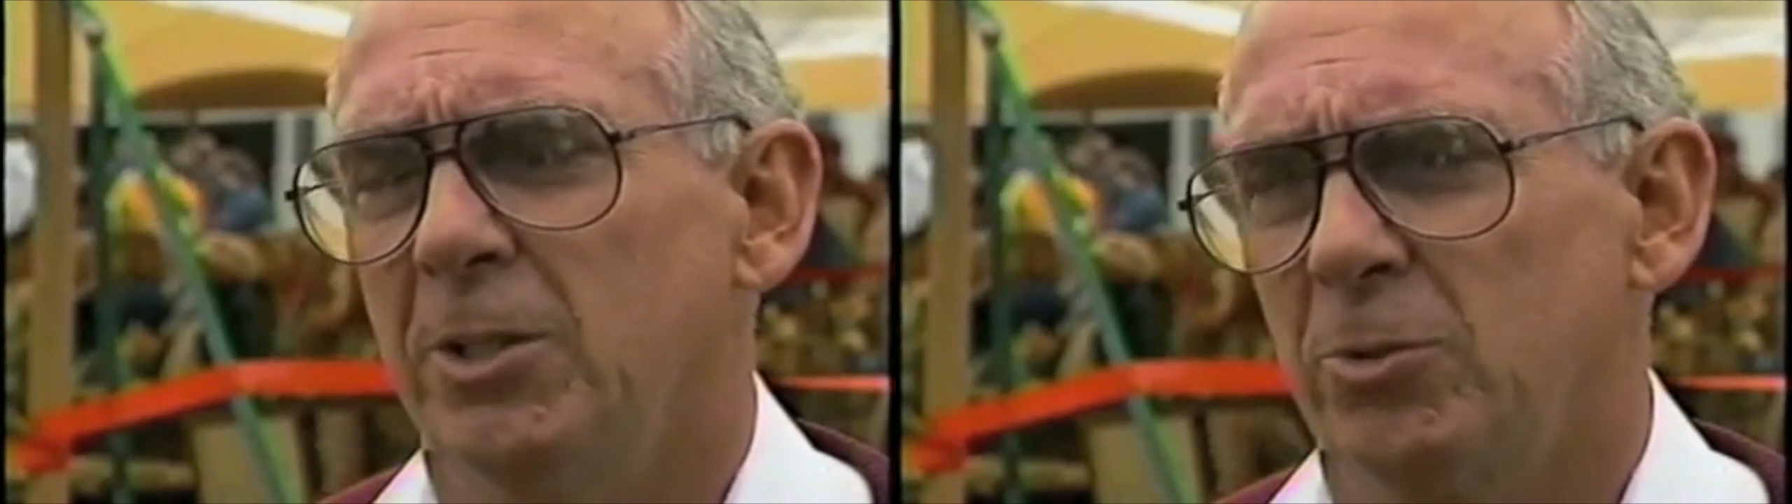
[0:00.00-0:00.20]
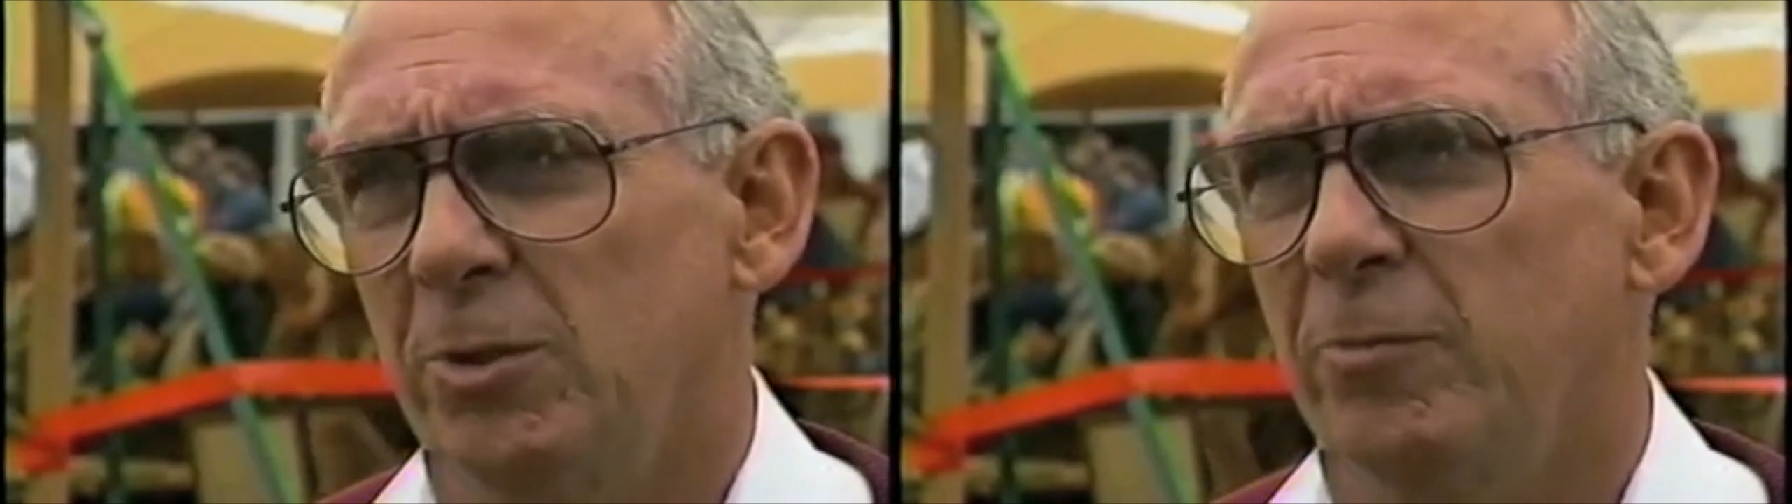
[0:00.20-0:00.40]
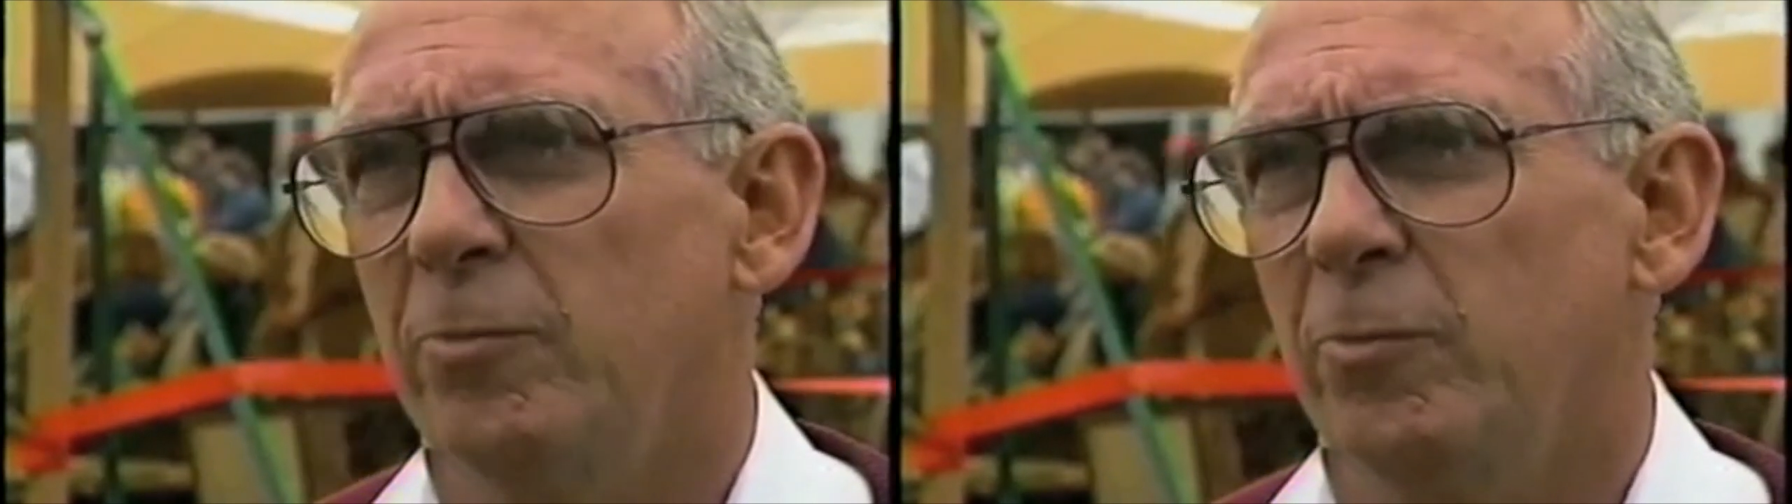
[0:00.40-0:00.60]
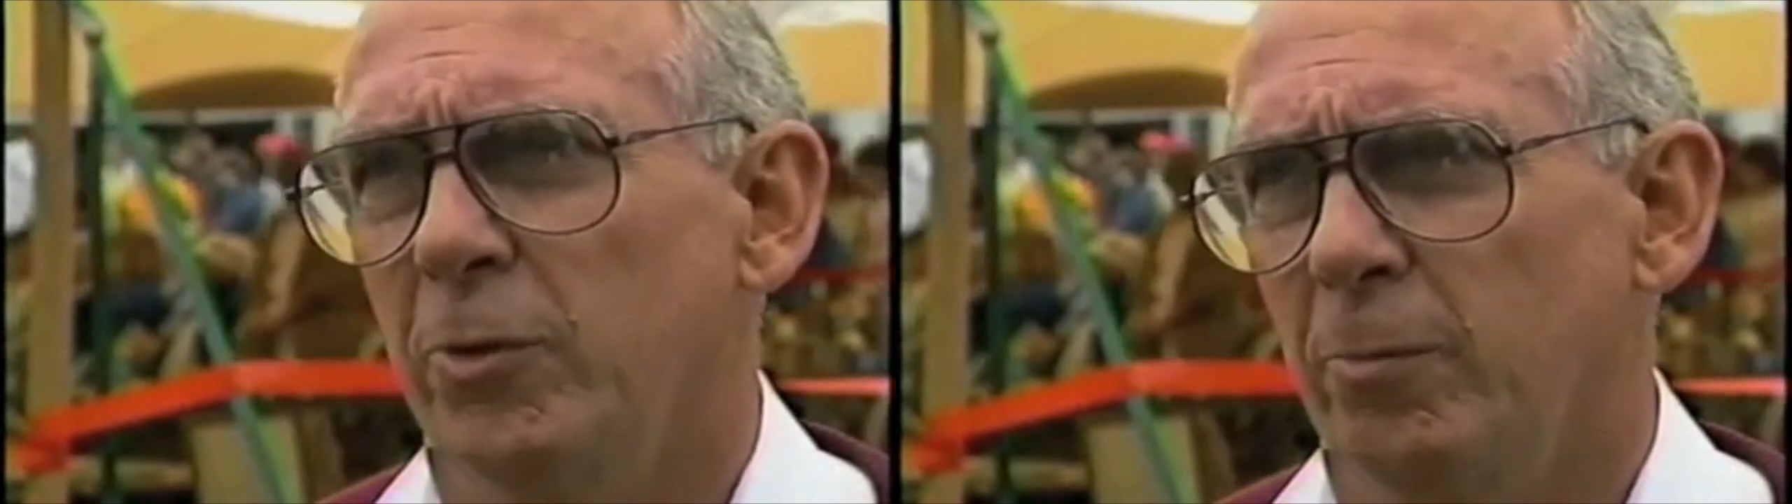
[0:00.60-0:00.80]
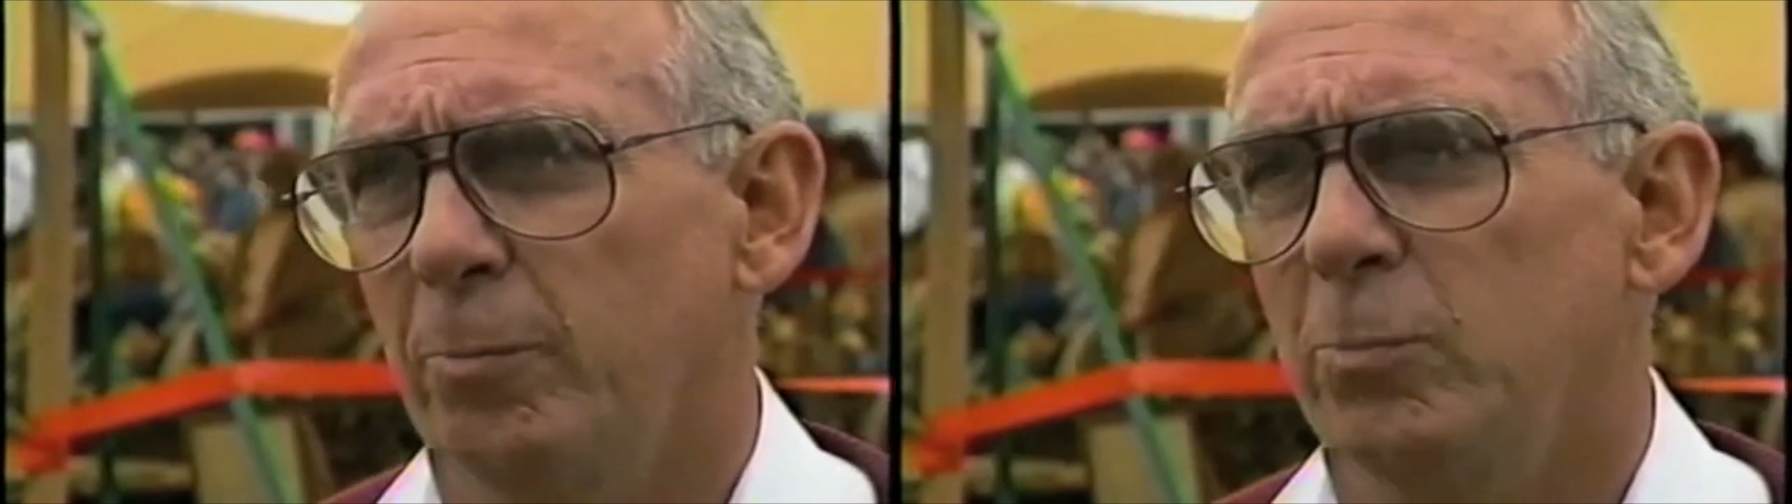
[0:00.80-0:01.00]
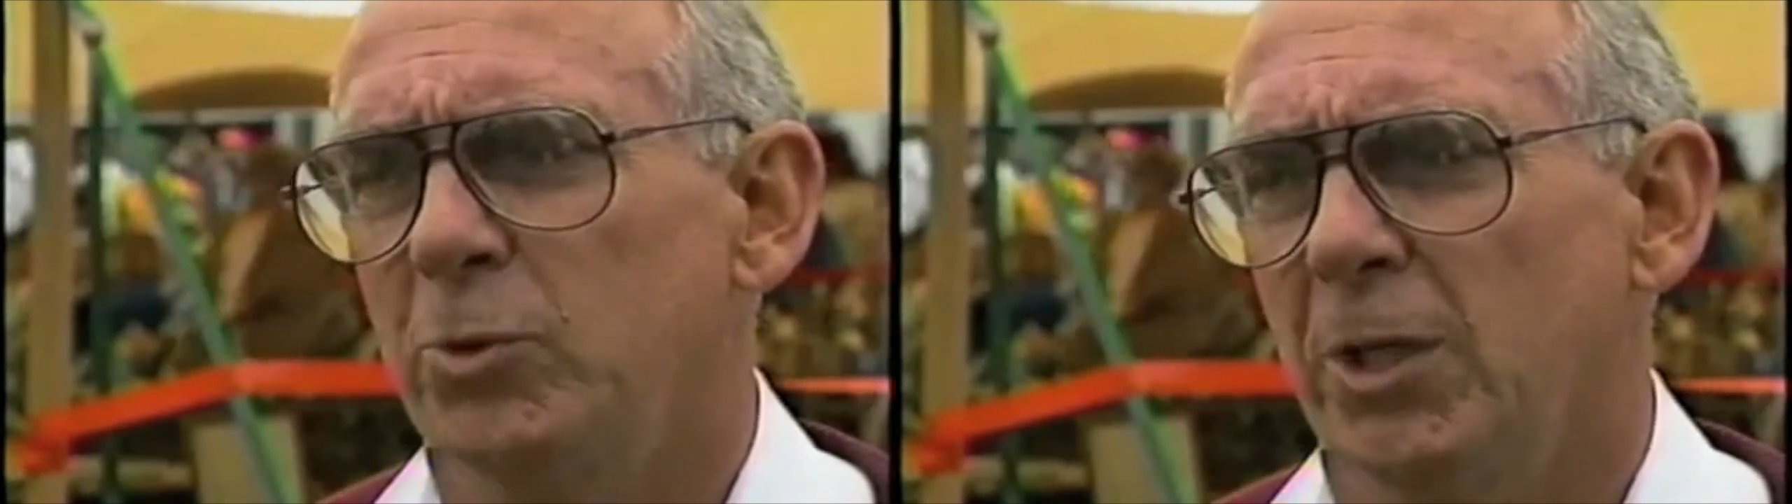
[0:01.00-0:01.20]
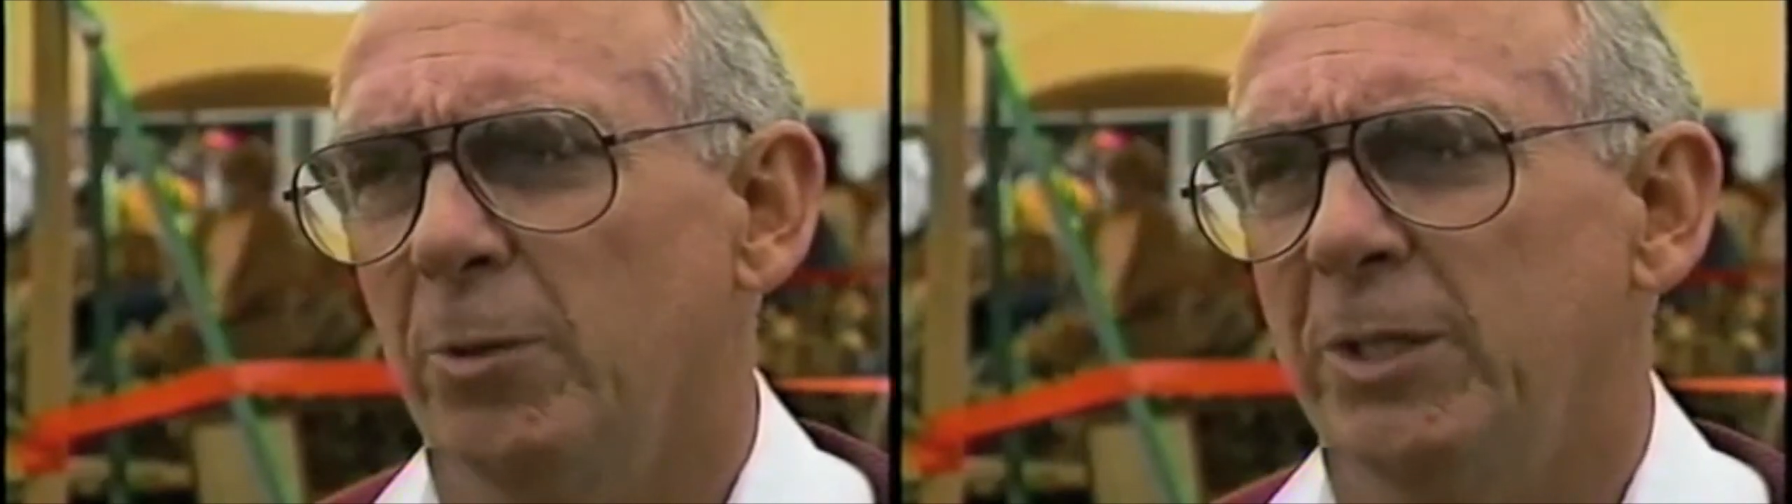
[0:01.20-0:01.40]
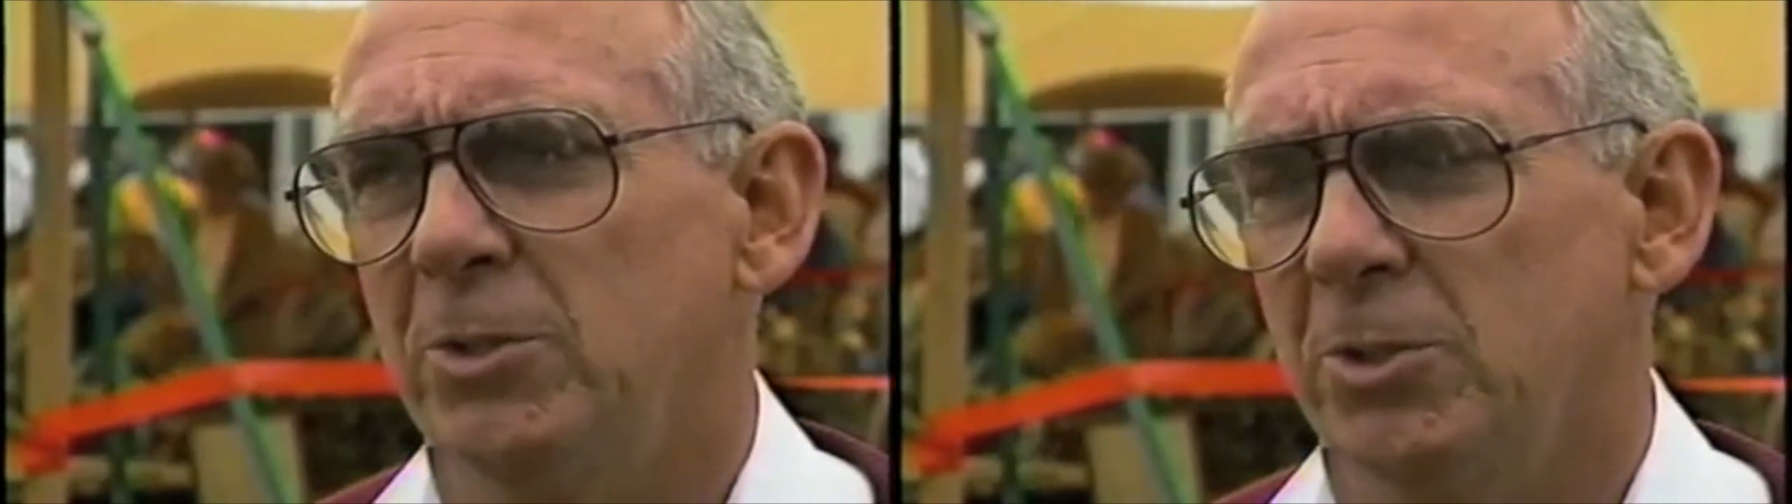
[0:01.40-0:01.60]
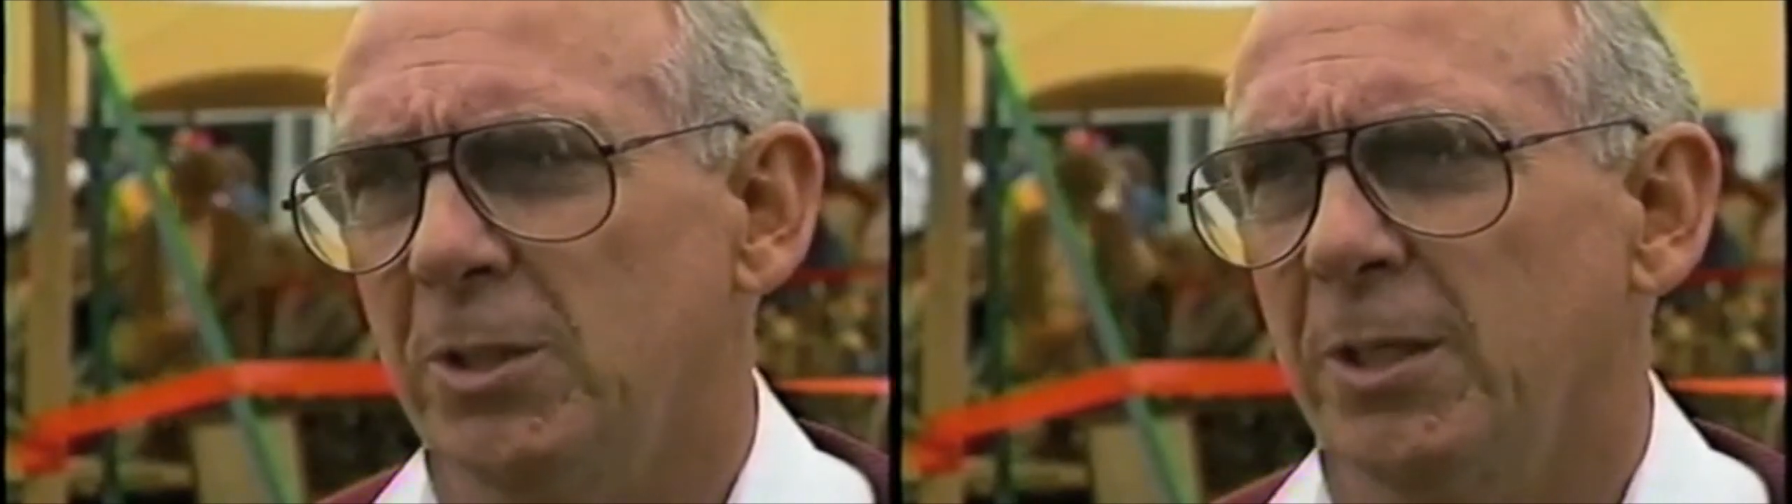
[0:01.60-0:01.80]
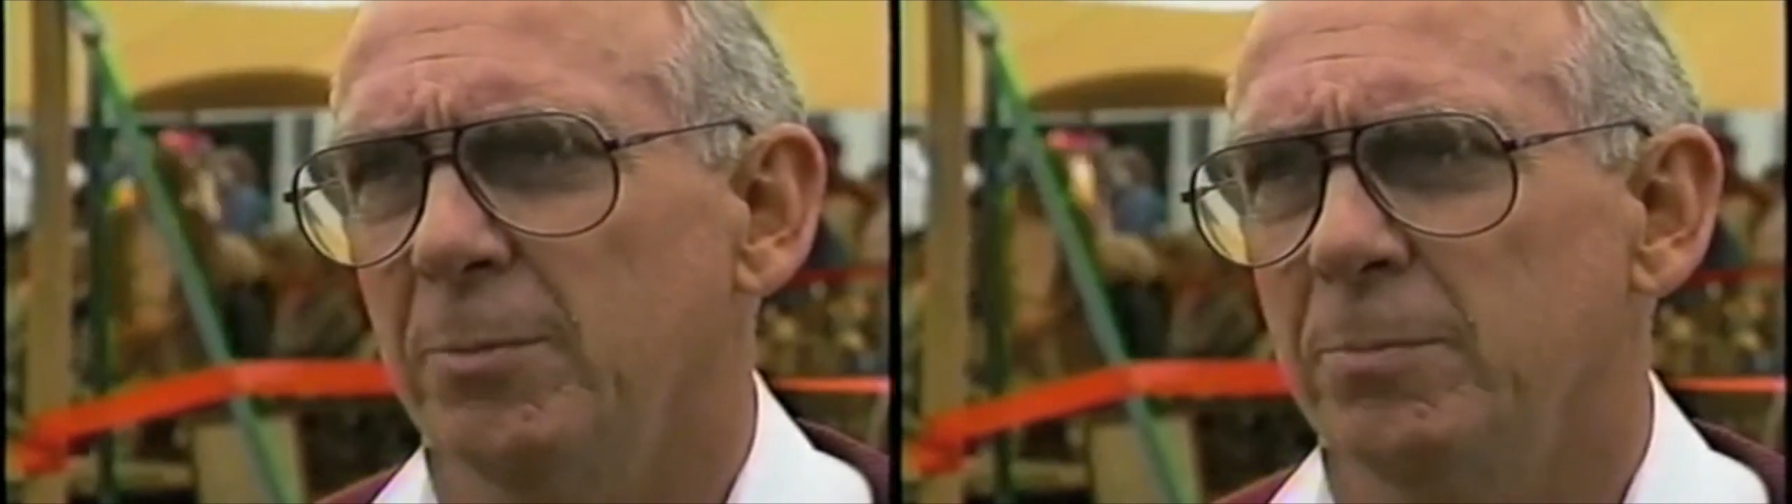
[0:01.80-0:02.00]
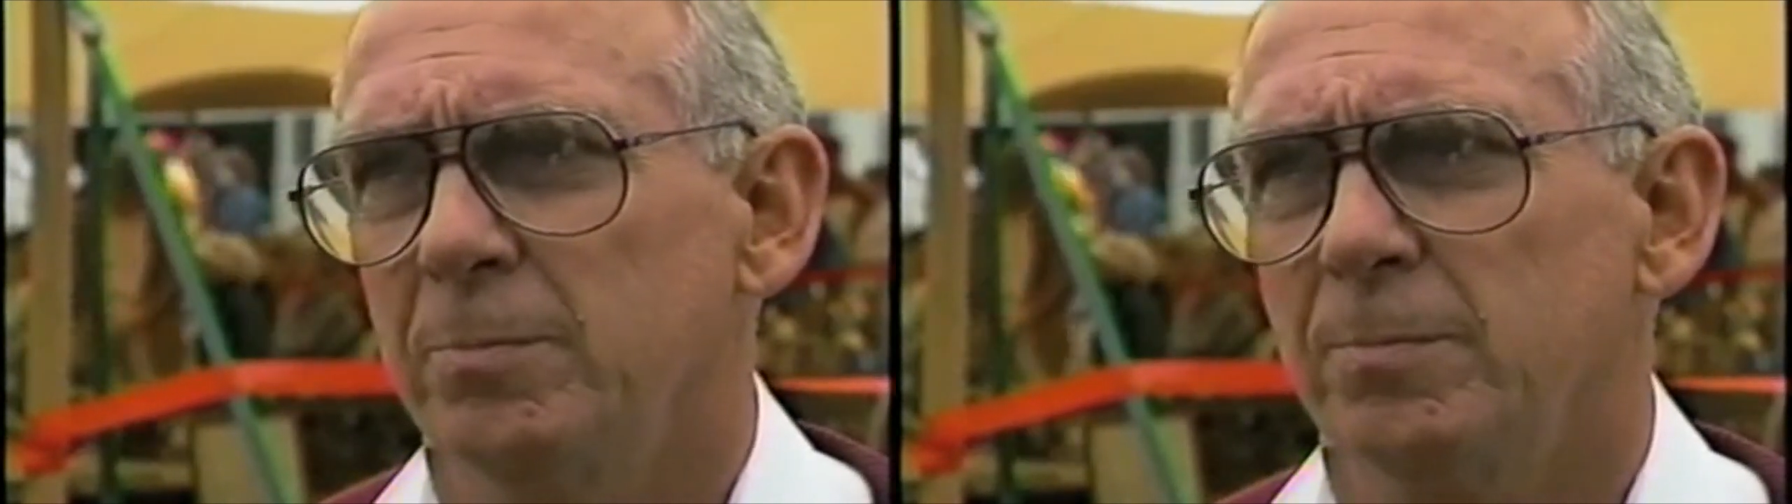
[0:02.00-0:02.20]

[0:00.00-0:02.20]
the history for the generations to come.